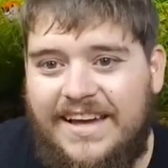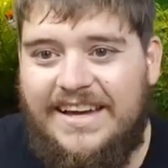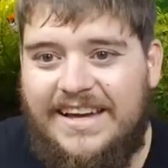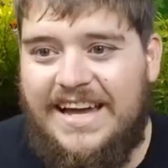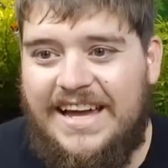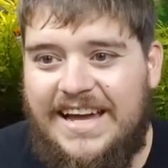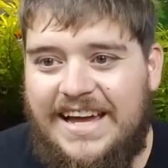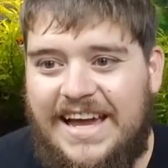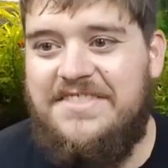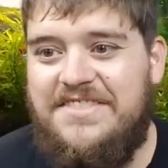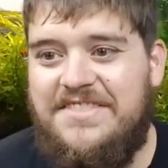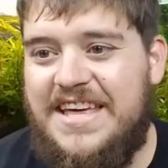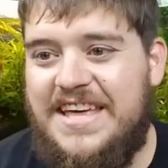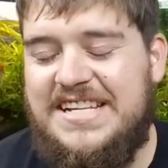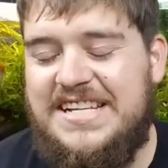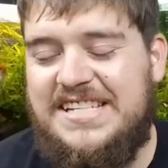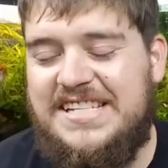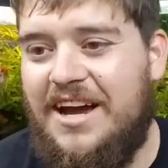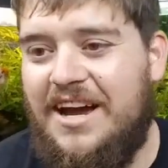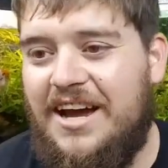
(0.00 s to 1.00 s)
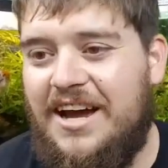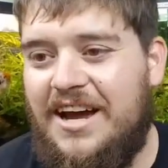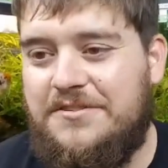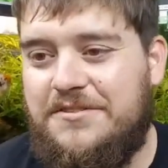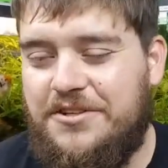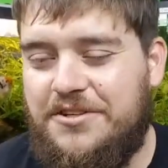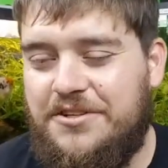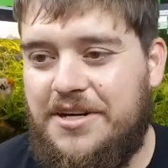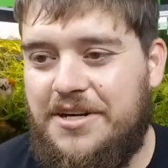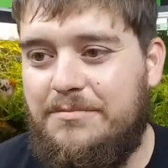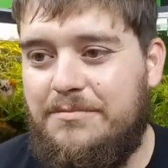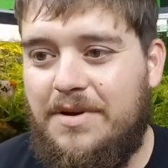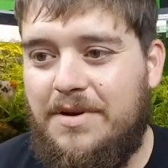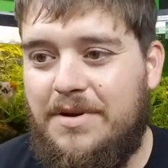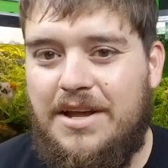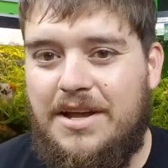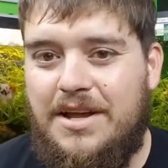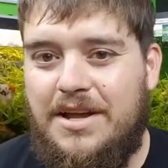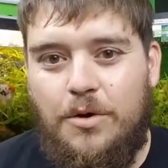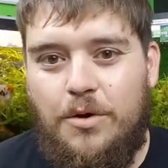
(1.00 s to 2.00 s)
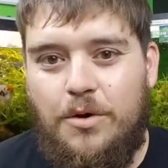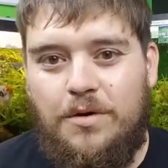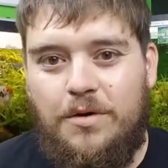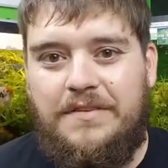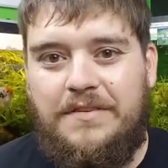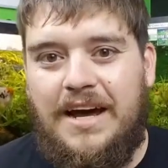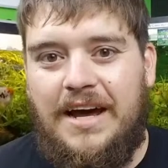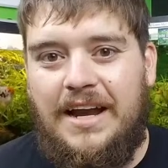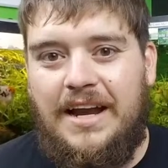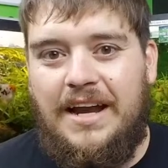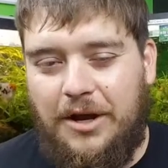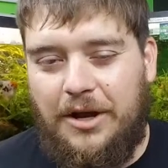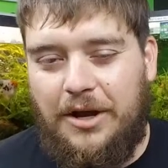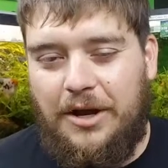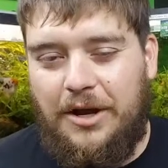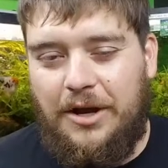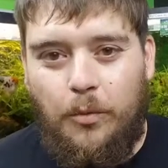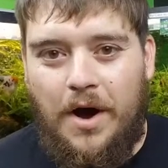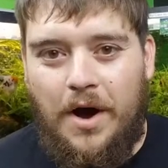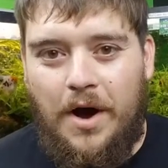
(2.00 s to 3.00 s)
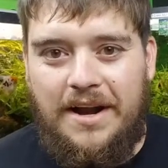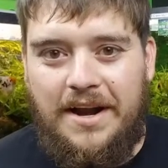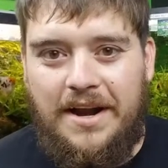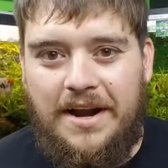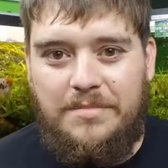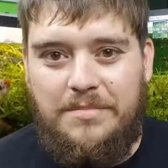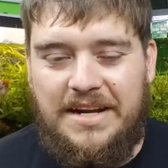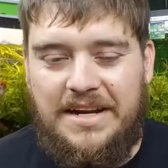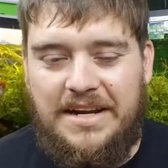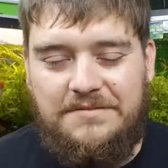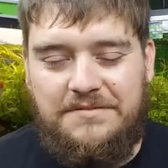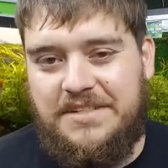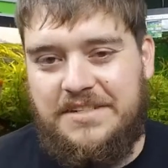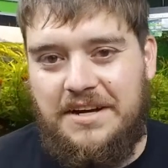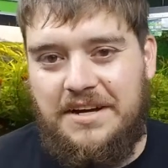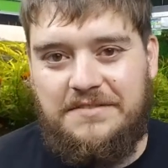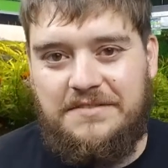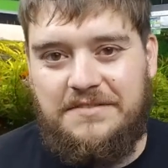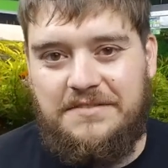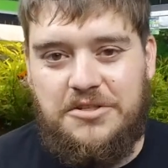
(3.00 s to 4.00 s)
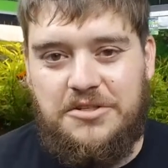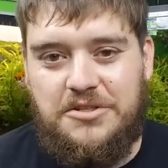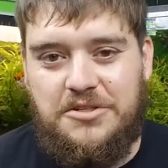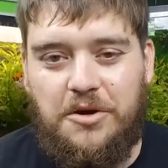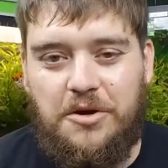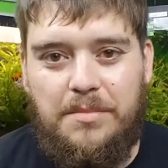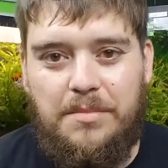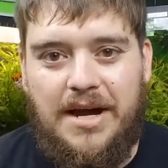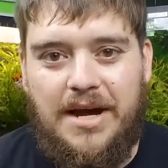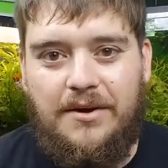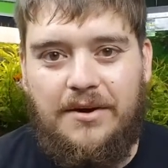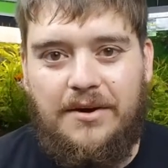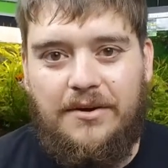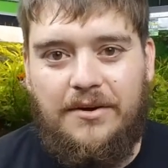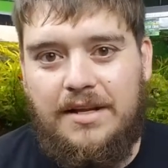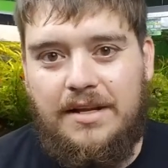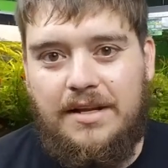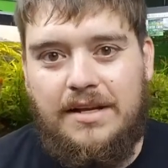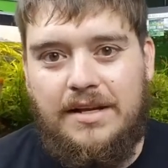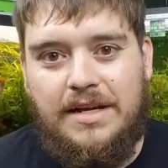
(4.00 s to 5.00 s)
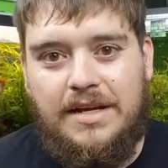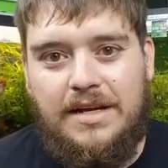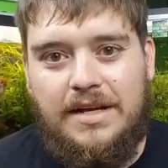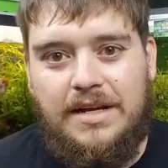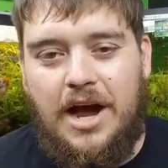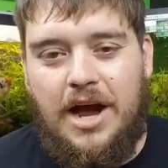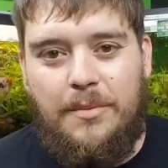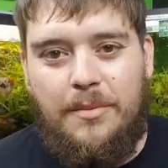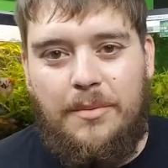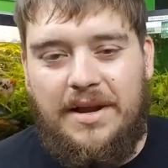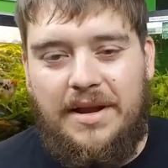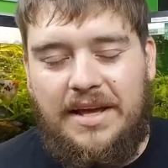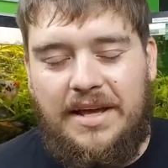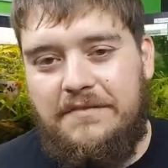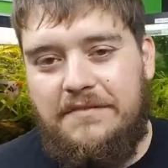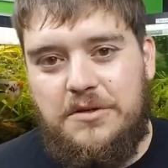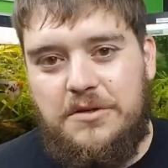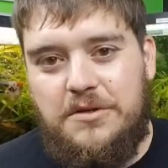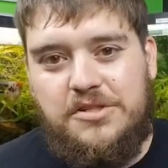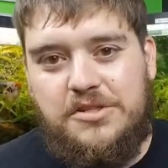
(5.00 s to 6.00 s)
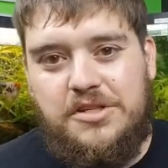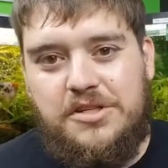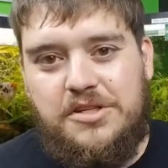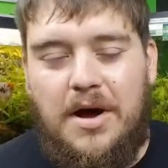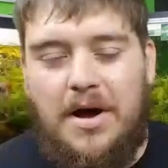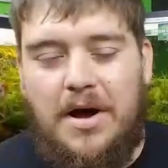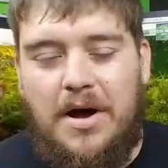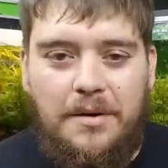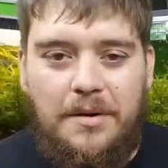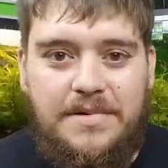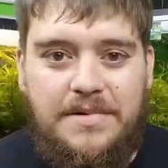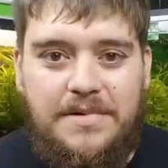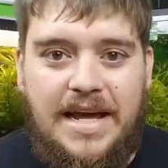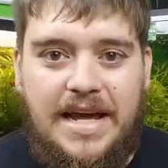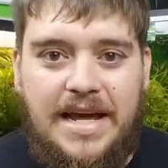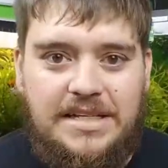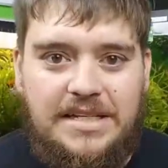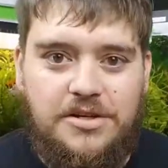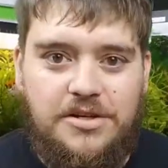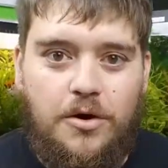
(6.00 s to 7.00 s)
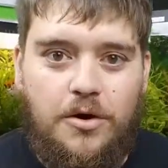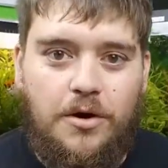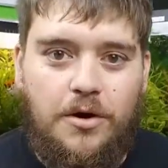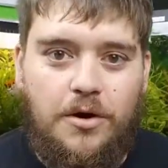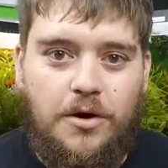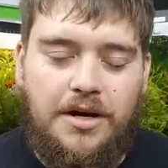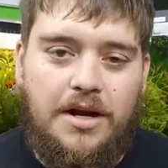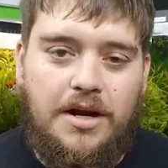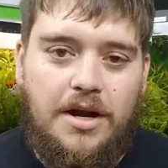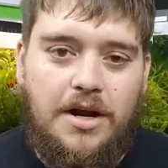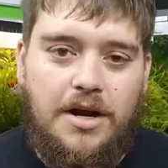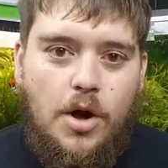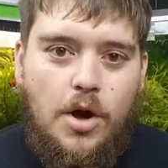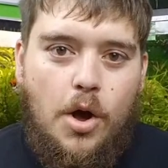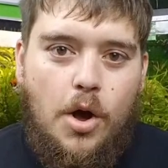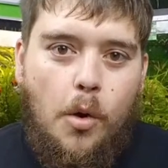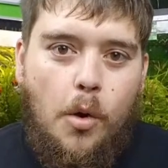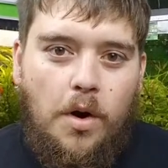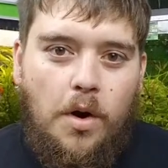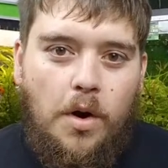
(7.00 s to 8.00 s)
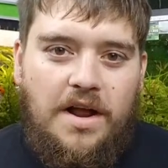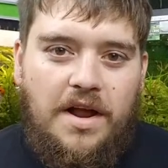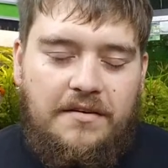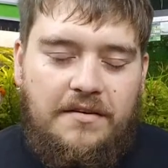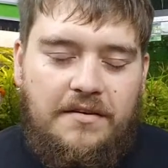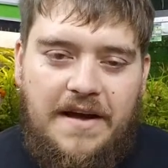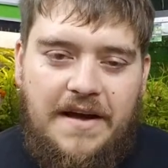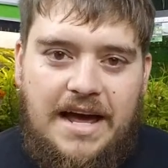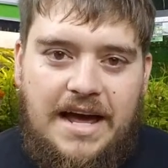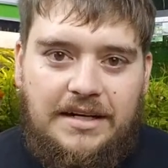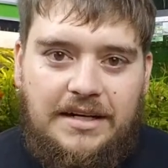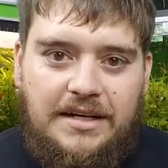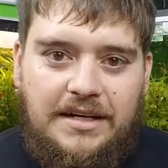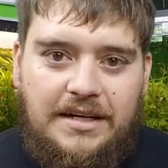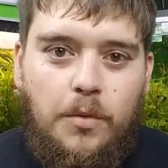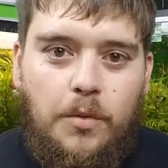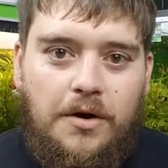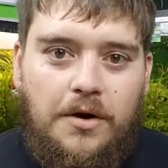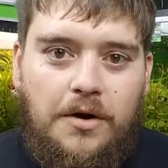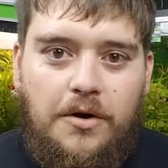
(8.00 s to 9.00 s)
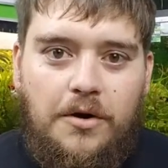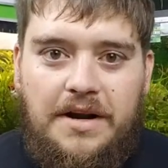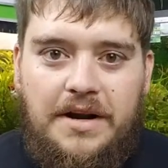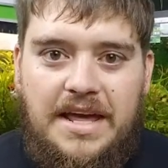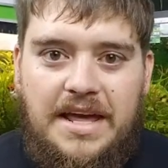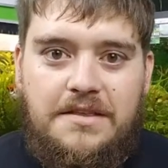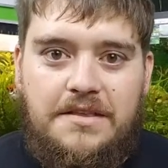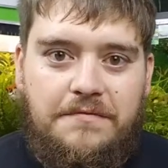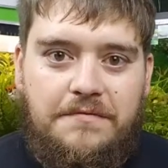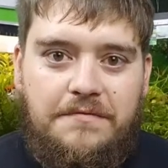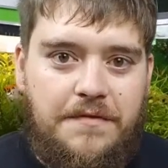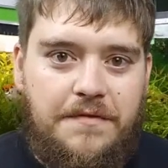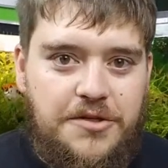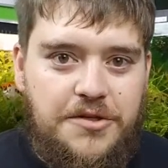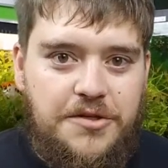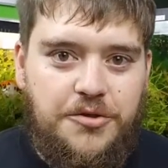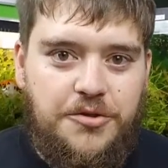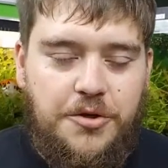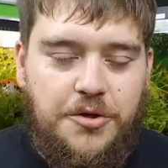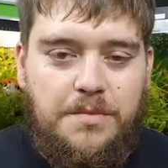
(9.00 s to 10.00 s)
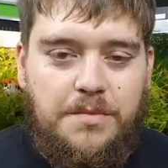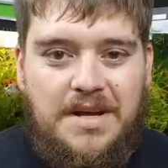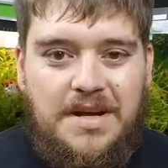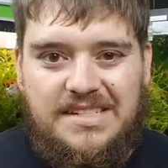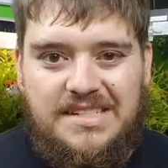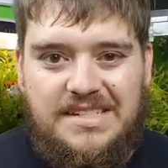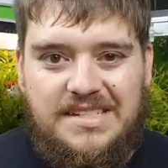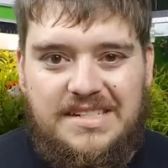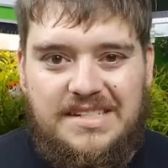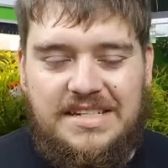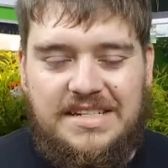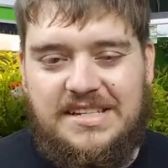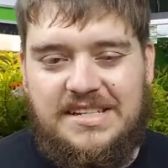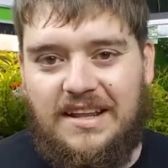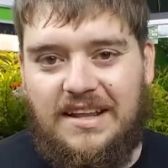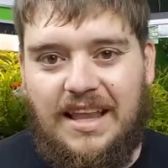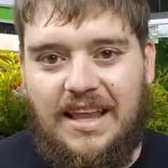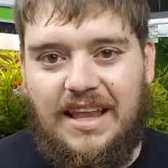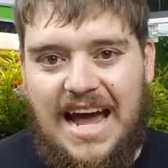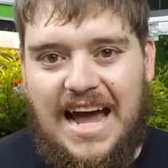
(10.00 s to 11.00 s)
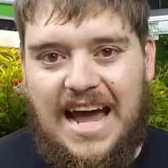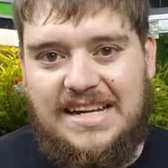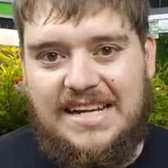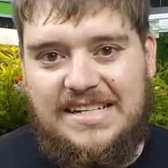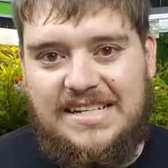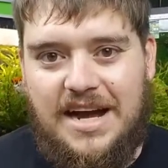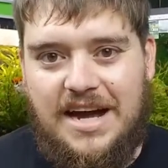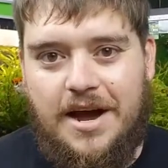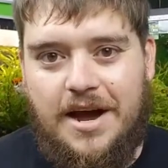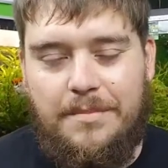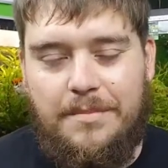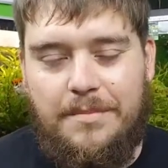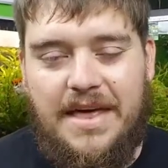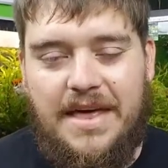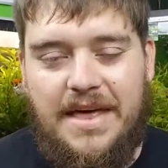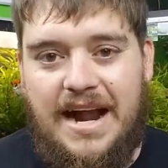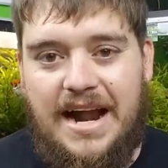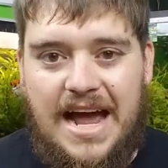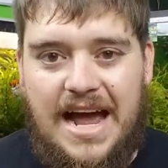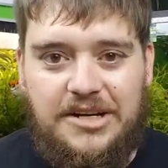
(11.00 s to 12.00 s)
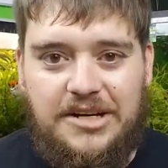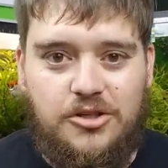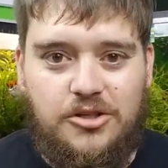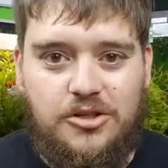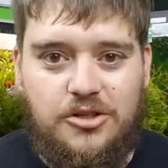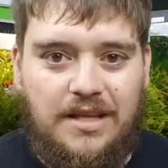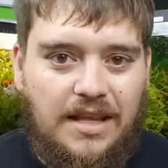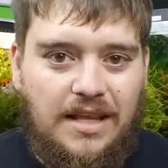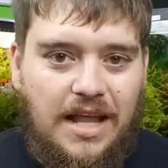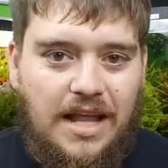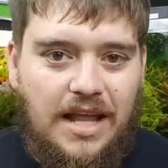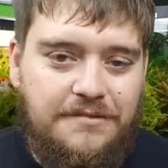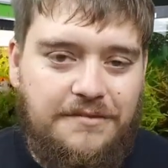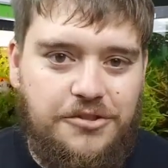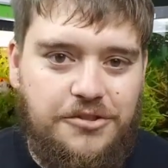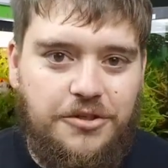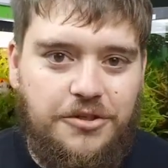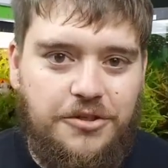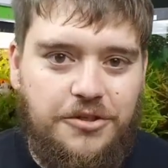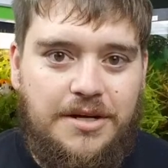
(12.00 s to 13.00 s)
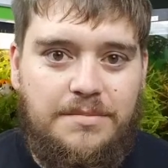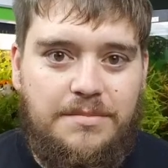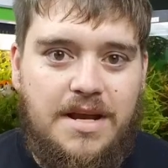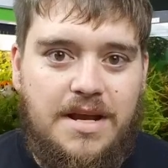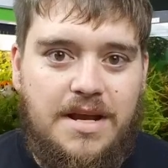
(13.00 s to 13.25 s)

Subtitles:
In this live stream, we've got quite a bit of stuff to talk about. I'm going to give you some updates on what I've had going on in the fish room since the last time that I actually live streamed.